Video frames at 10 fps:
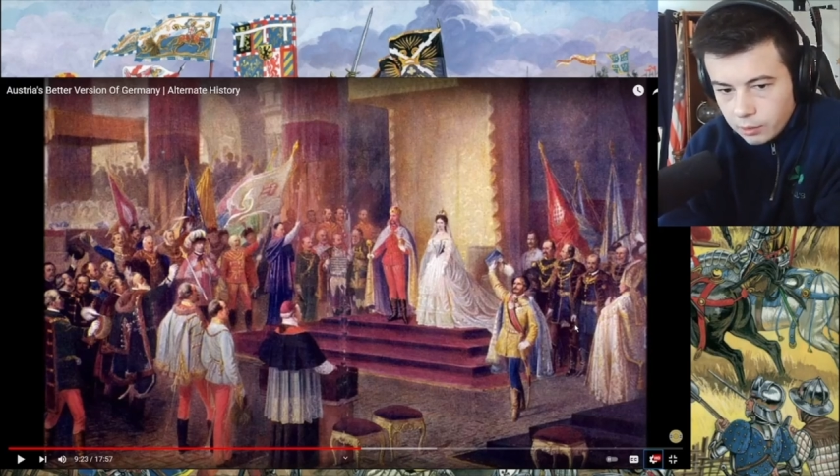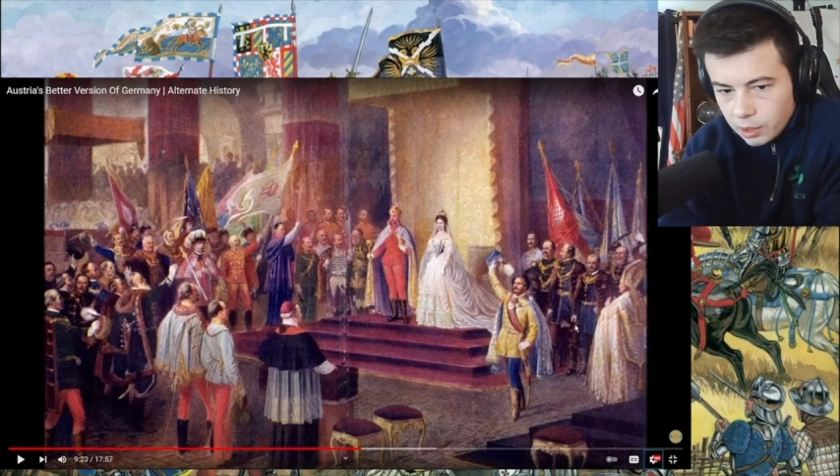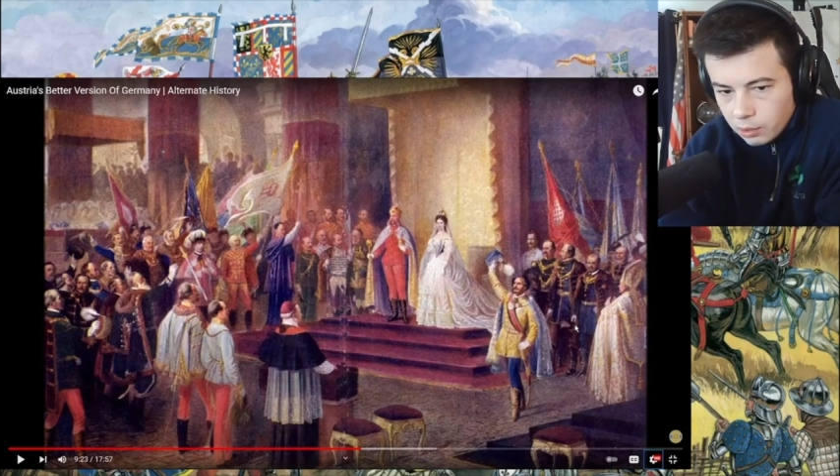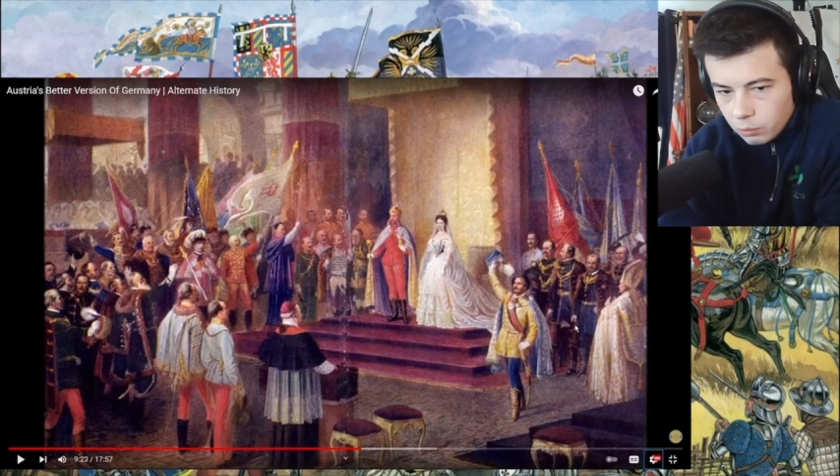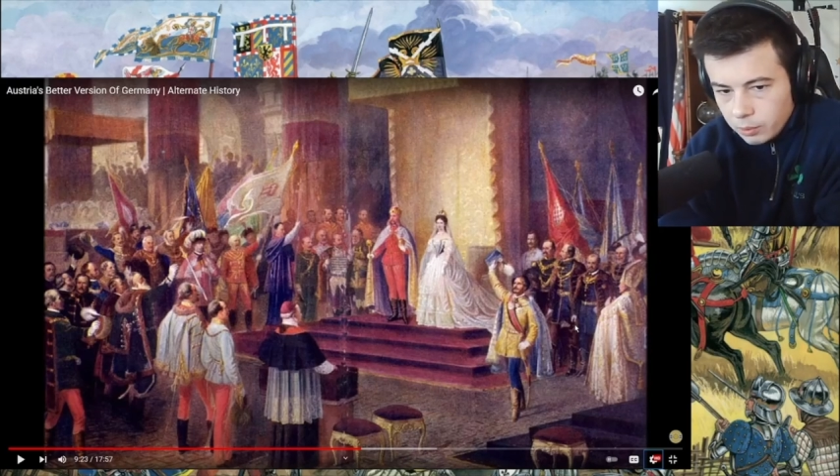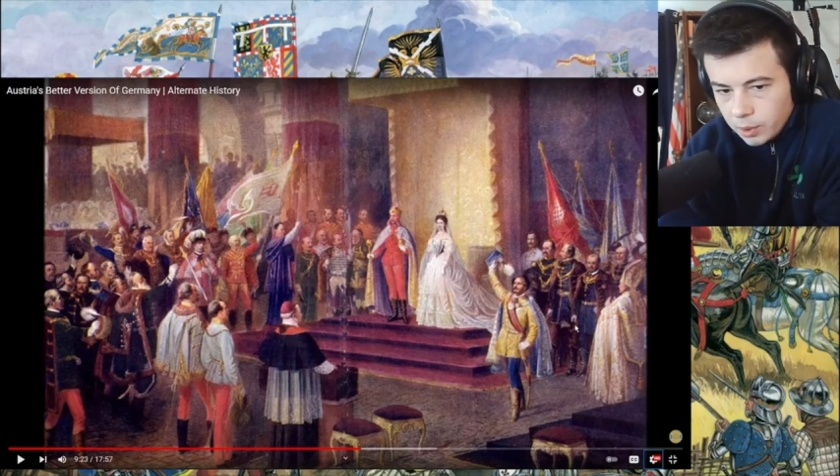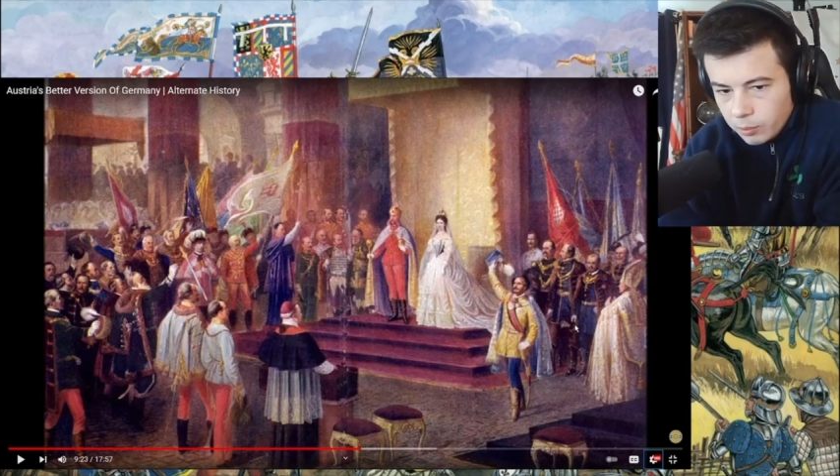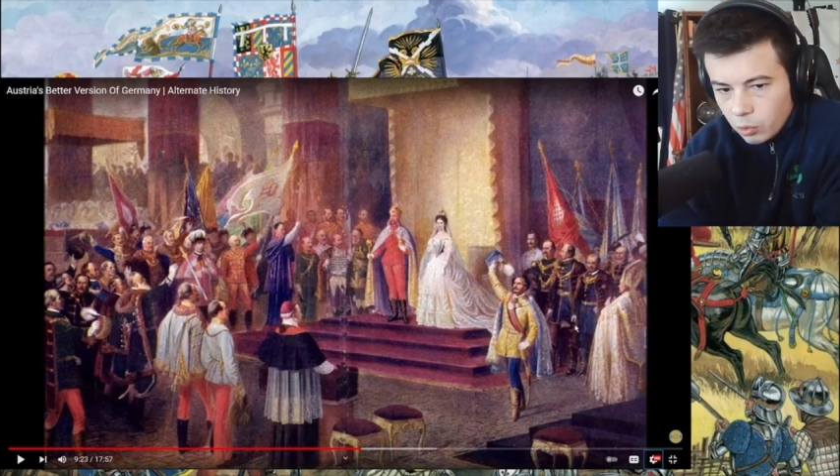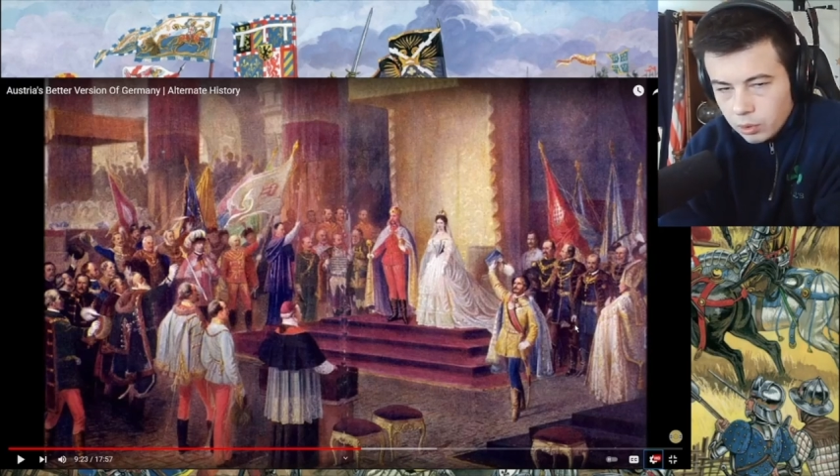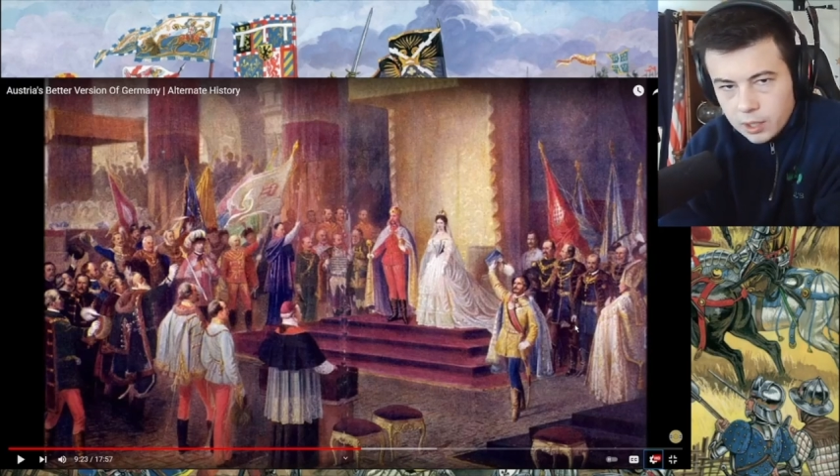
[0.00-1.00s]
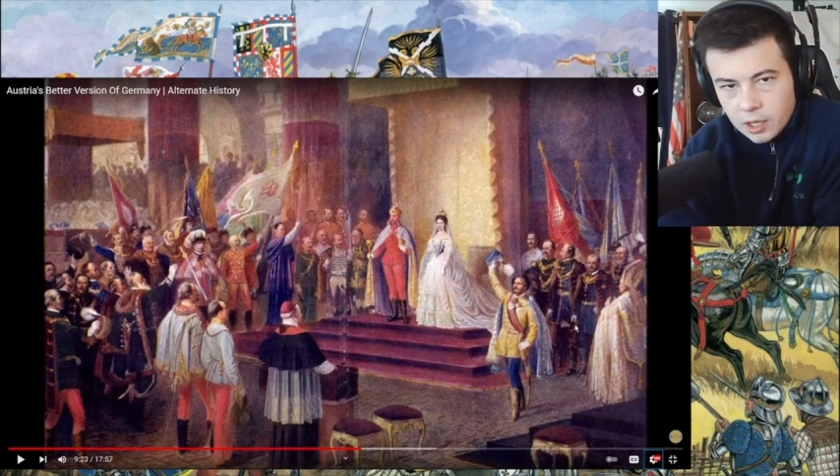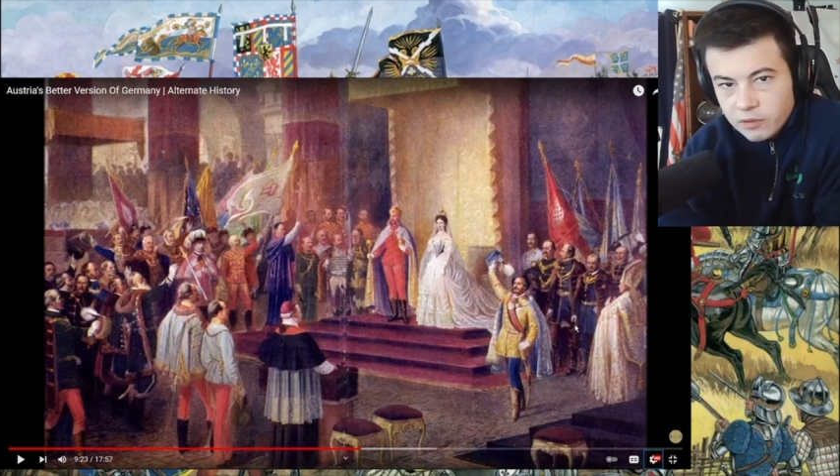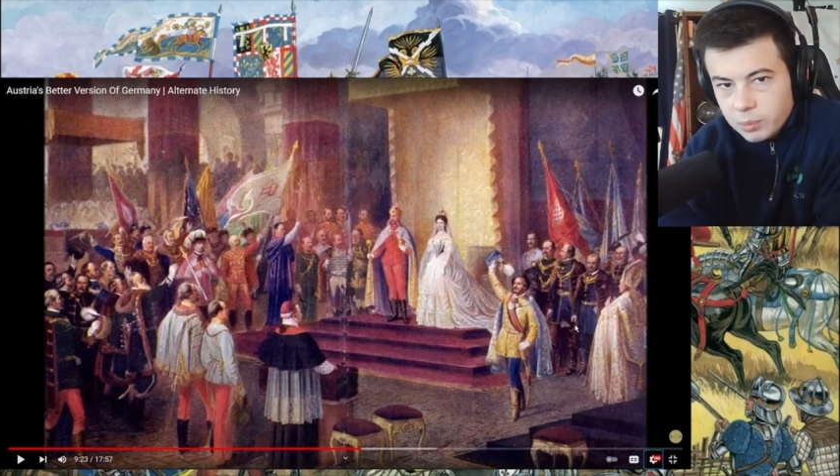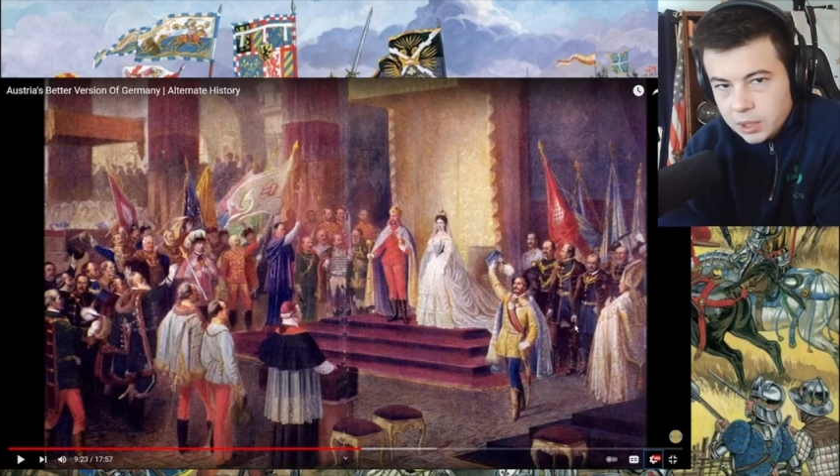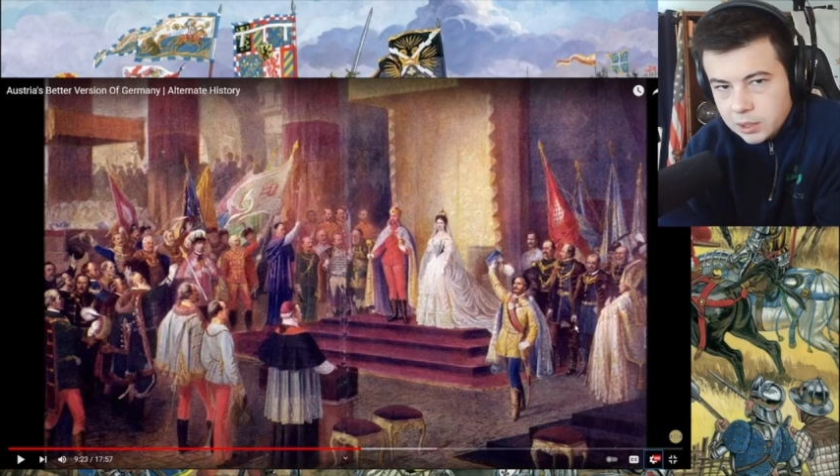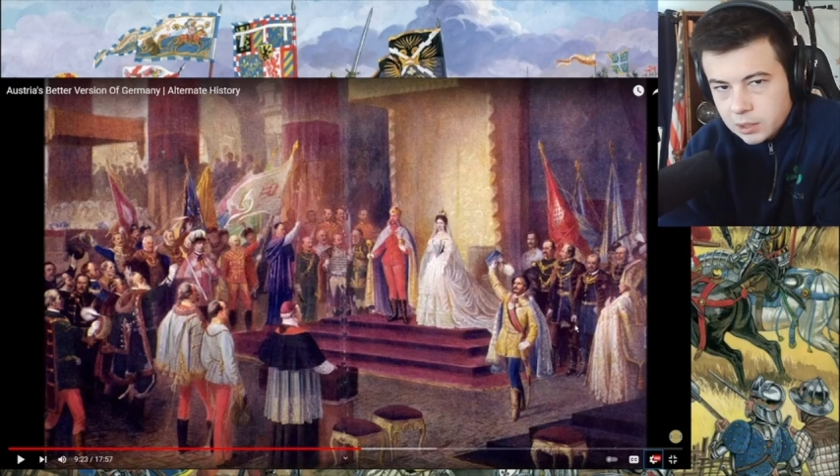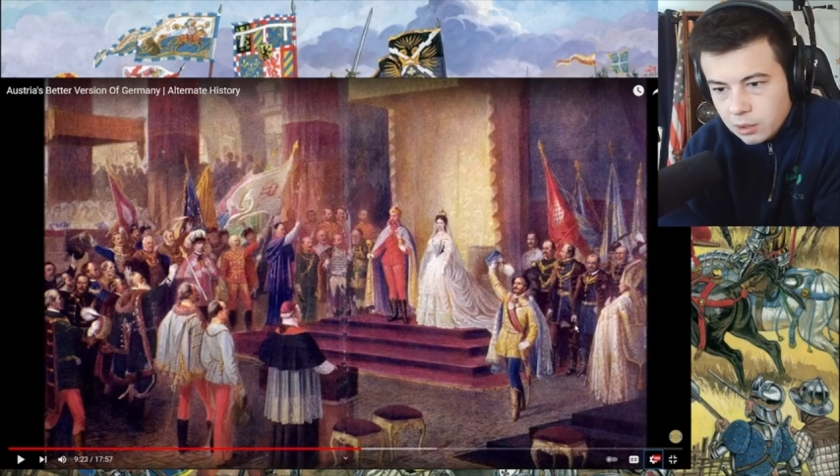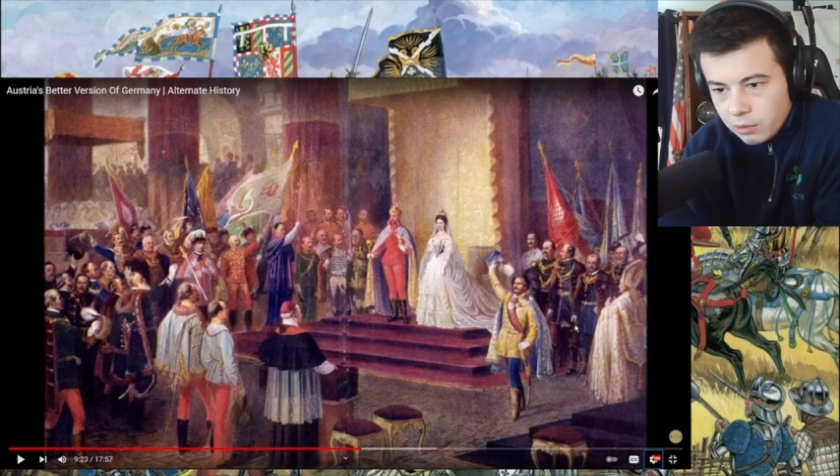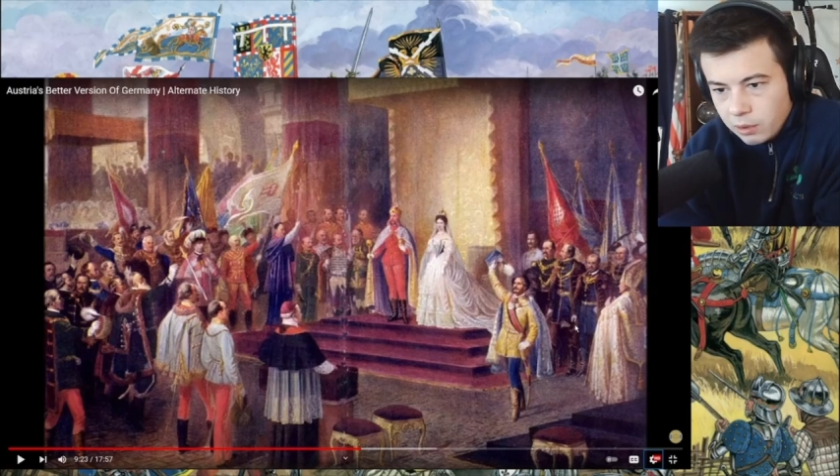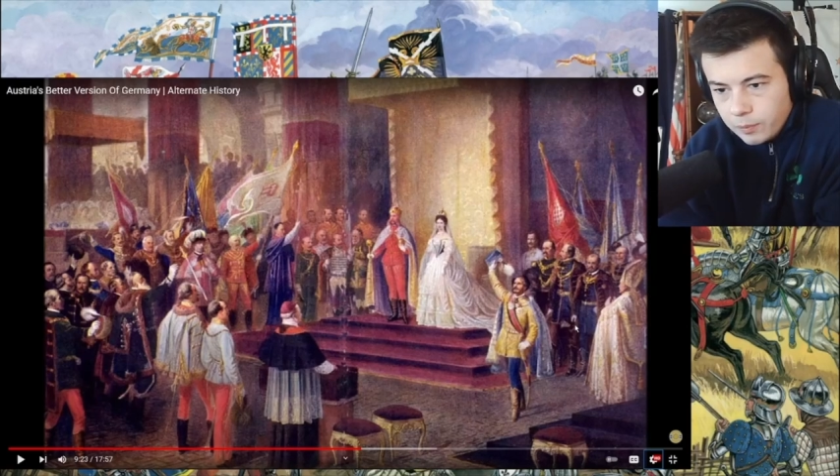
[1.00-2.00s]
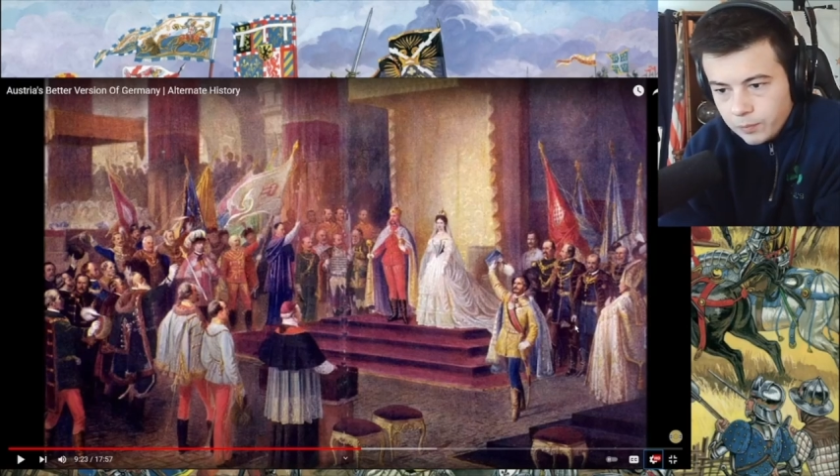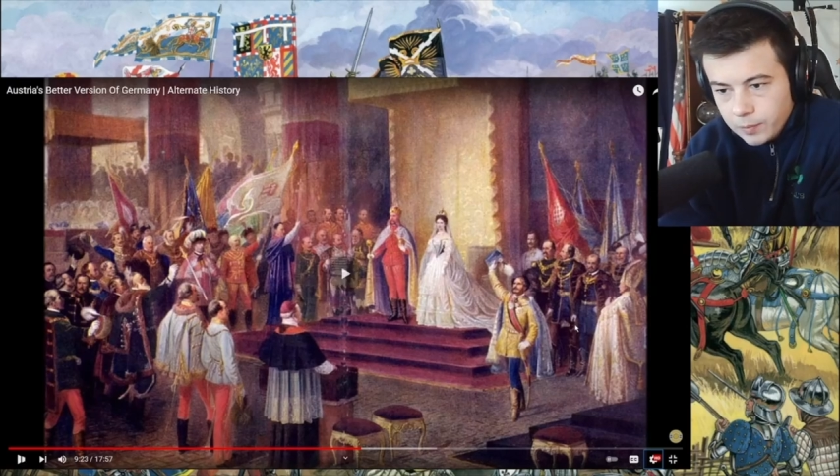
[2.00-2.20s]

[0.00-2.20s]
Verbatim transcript: and there would have been more kind of peace in Europe.